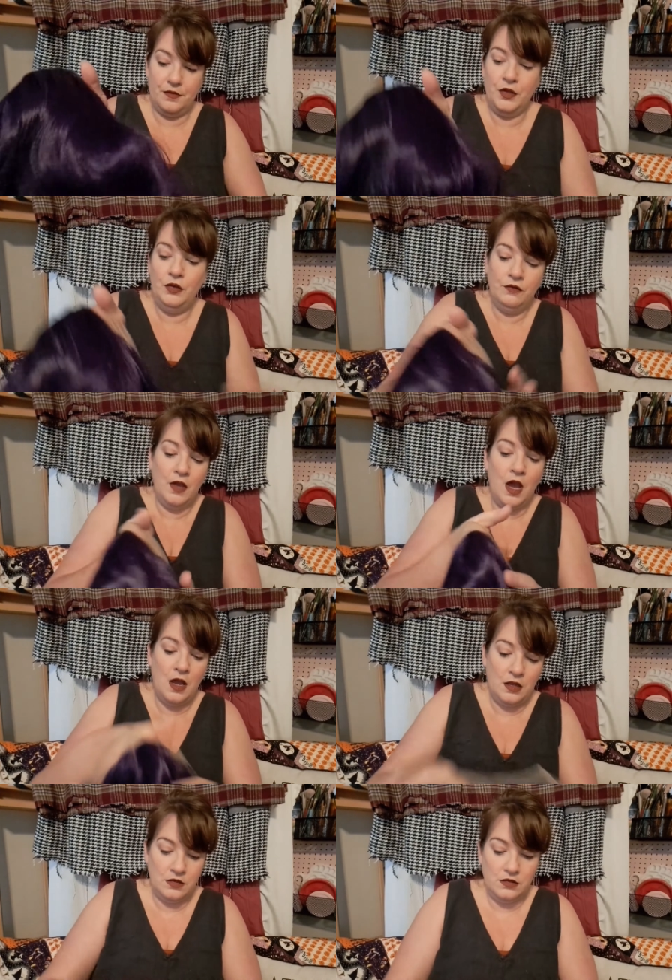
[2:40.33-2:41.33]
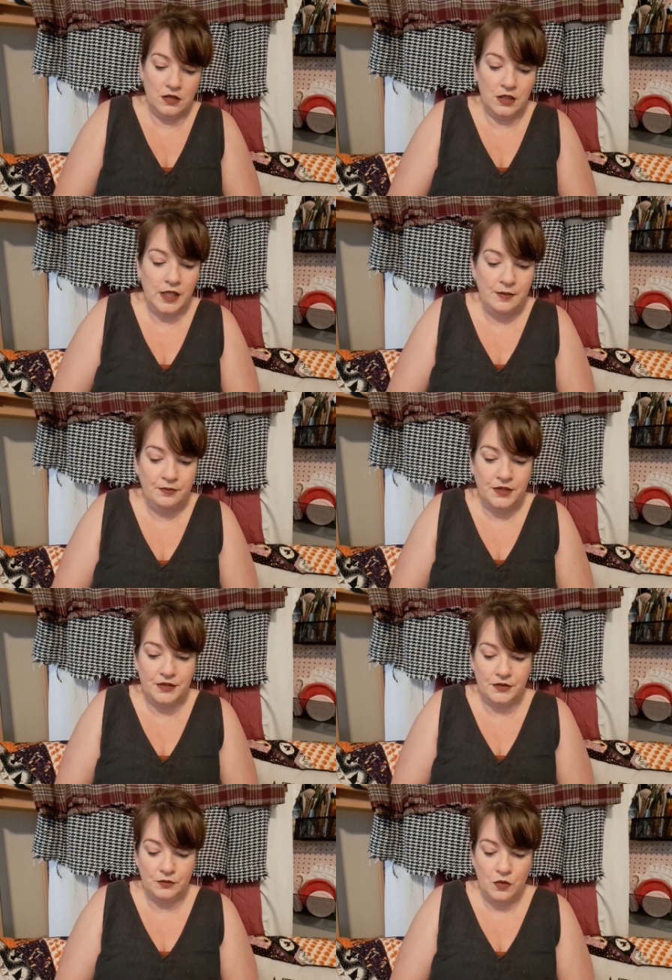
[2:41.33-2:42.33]
You've got
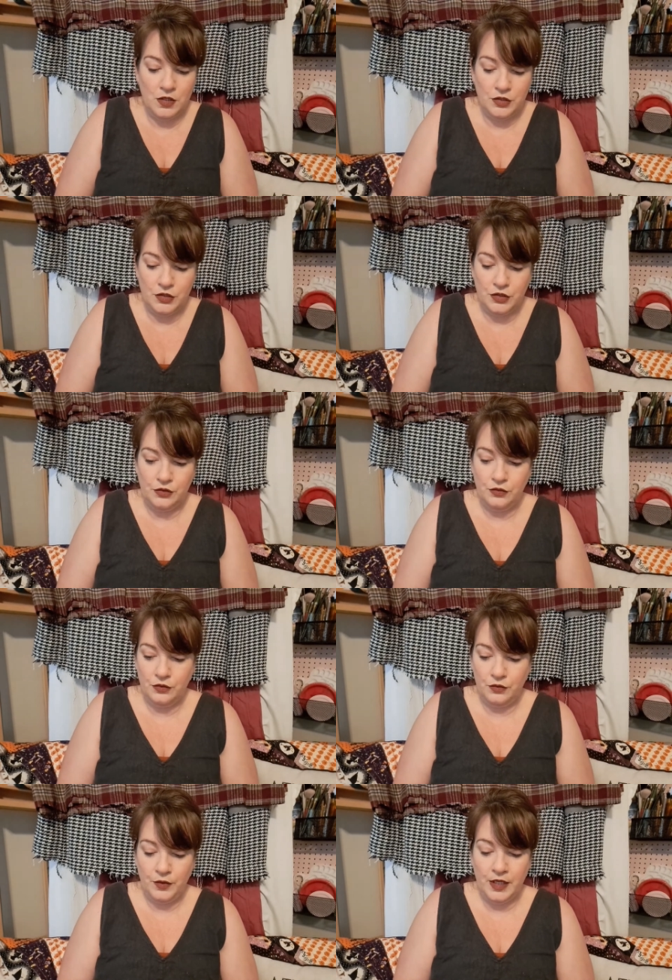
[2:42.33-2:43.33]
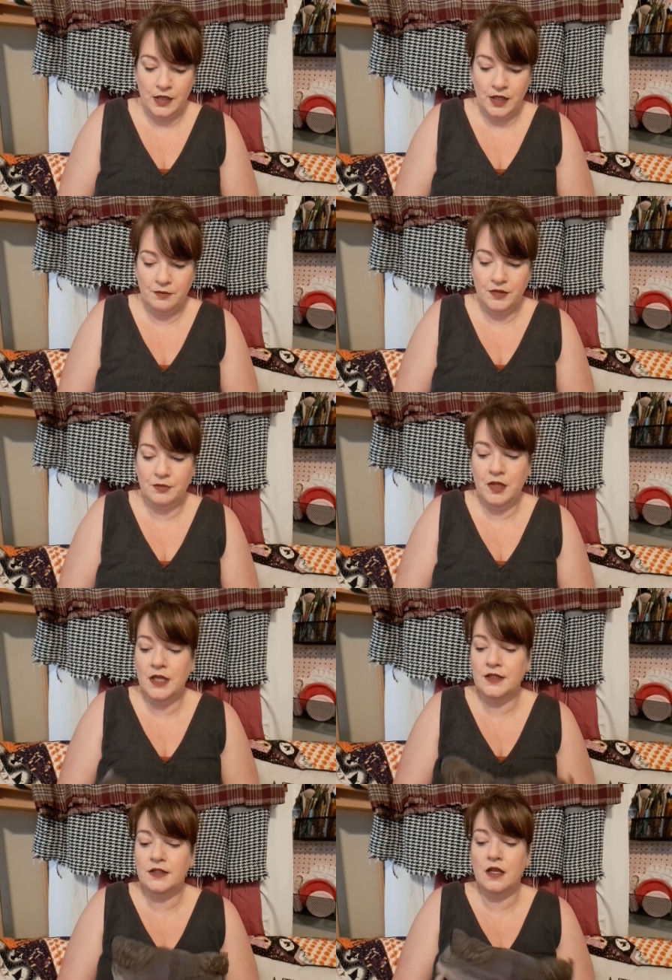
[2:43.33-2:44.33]
clips, 1, 2, 3 clips
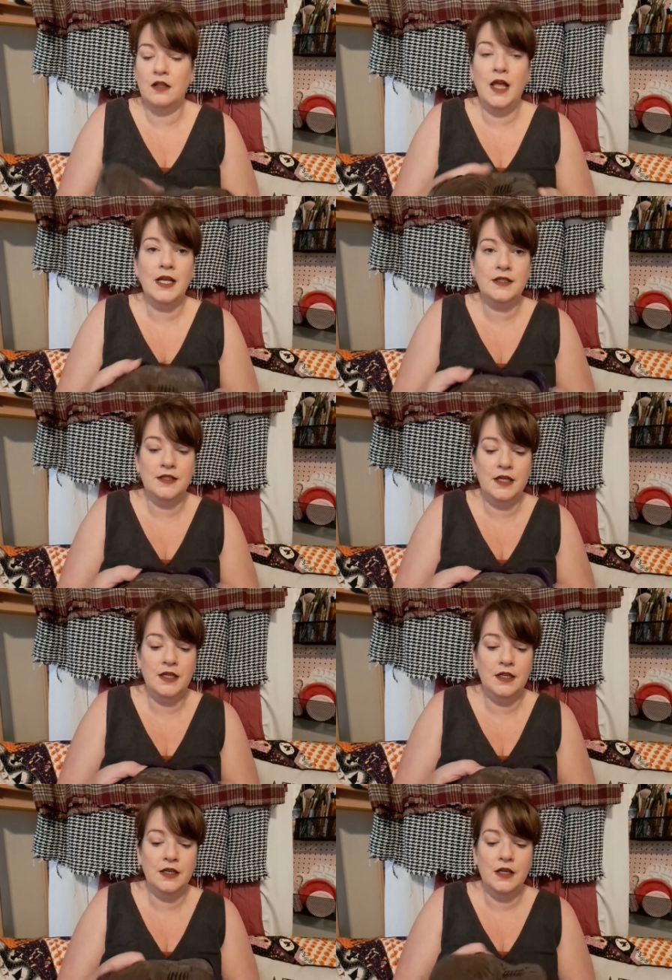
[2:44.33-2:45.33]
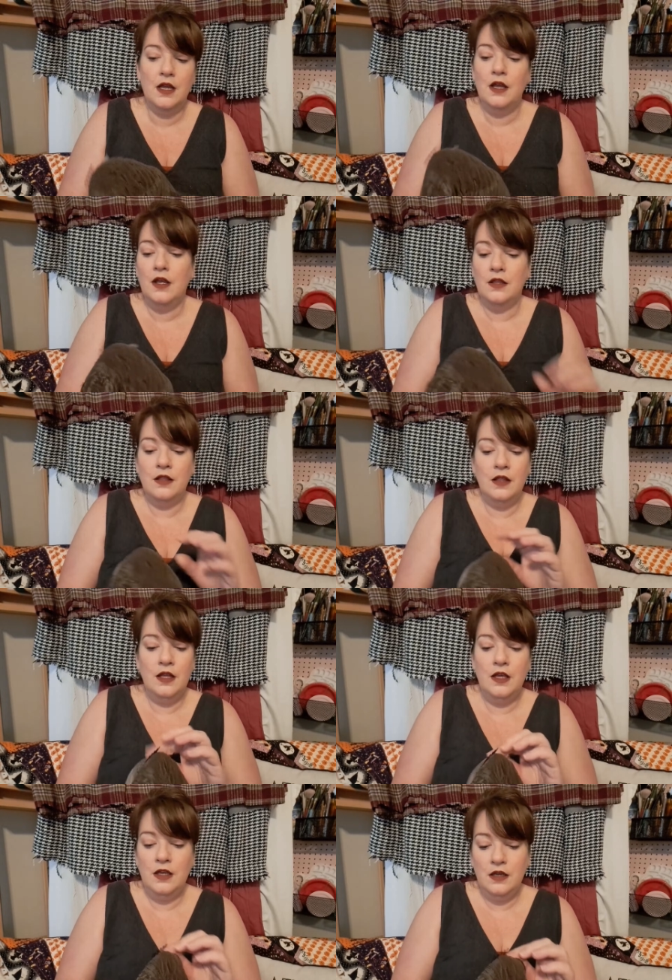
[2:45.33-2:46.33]
plus elastic.
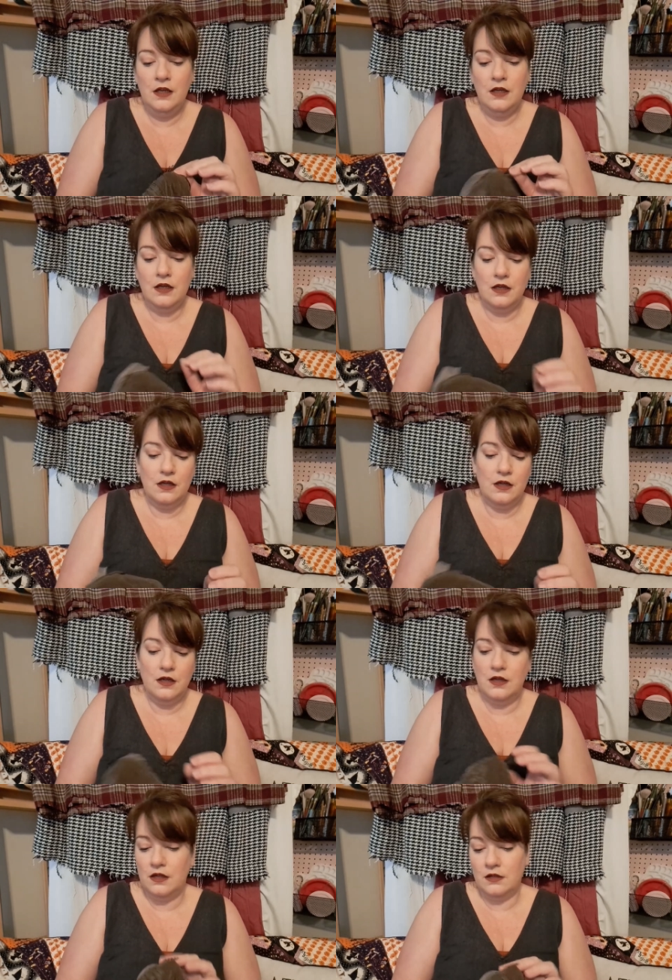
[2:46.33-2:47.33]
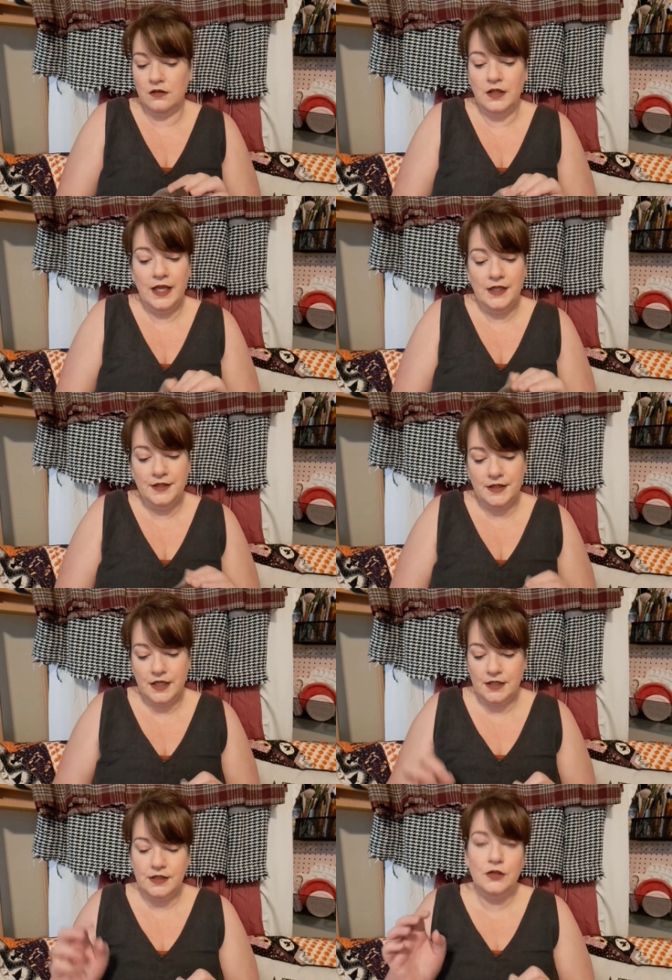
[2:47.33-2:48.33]
The lace
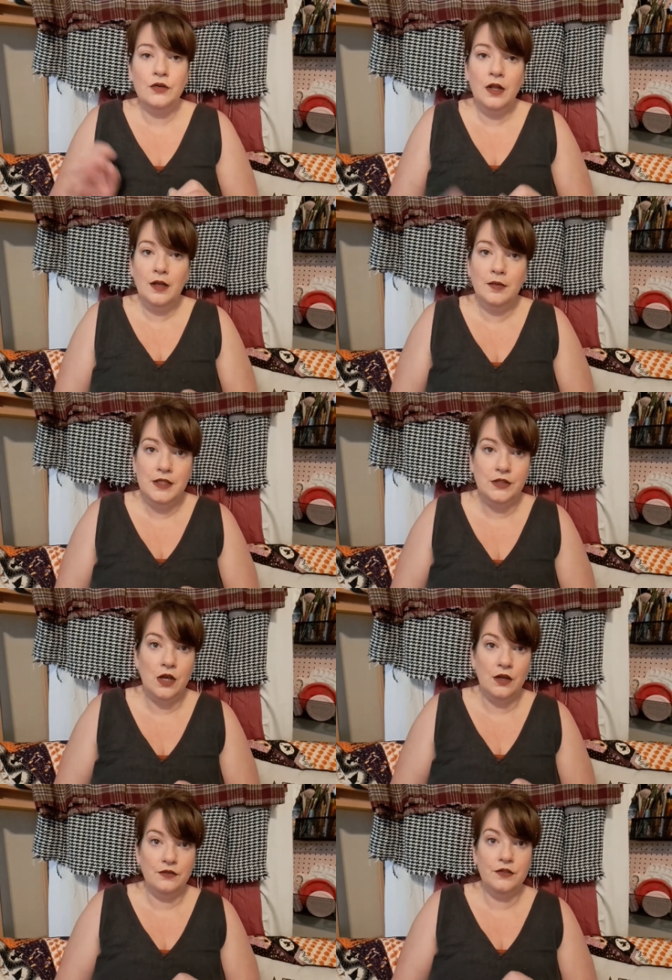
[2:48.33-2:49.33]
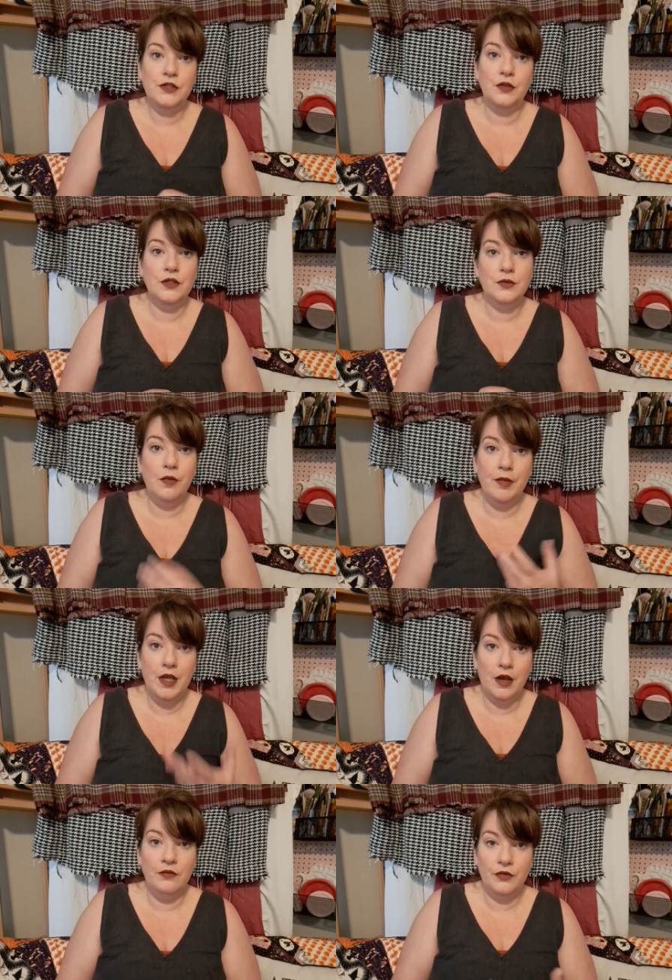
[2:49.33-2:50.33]
is incredibly soft, so this will be
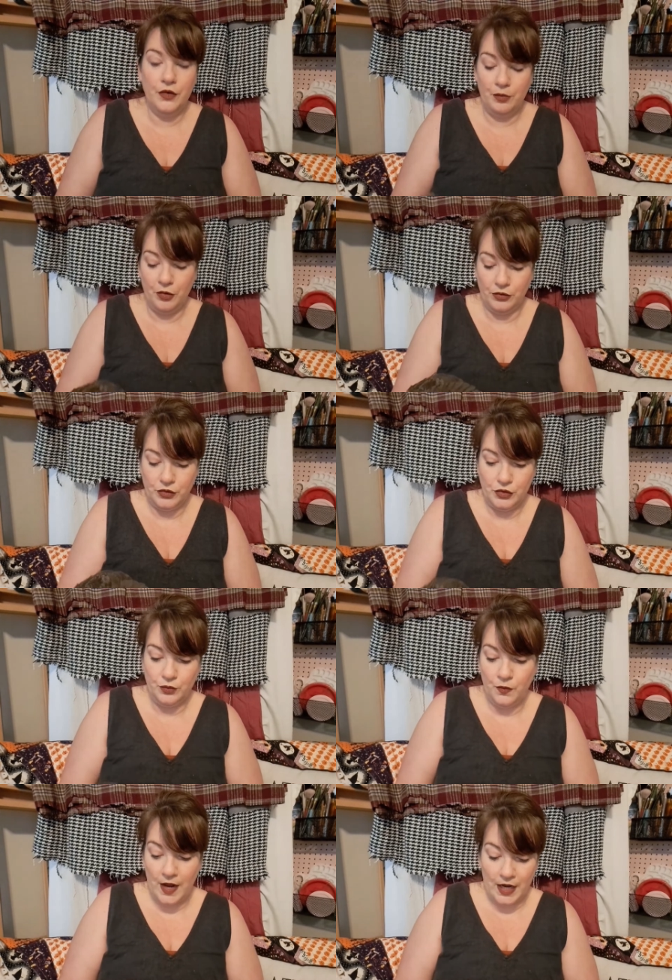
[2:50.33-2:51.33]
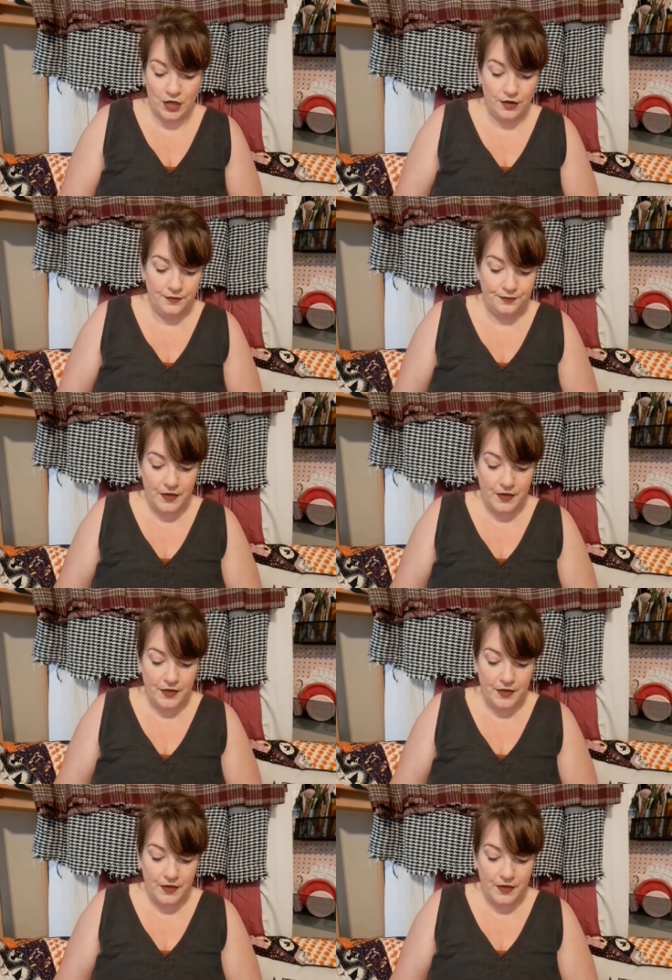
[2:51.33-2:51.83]
comfortable to wear.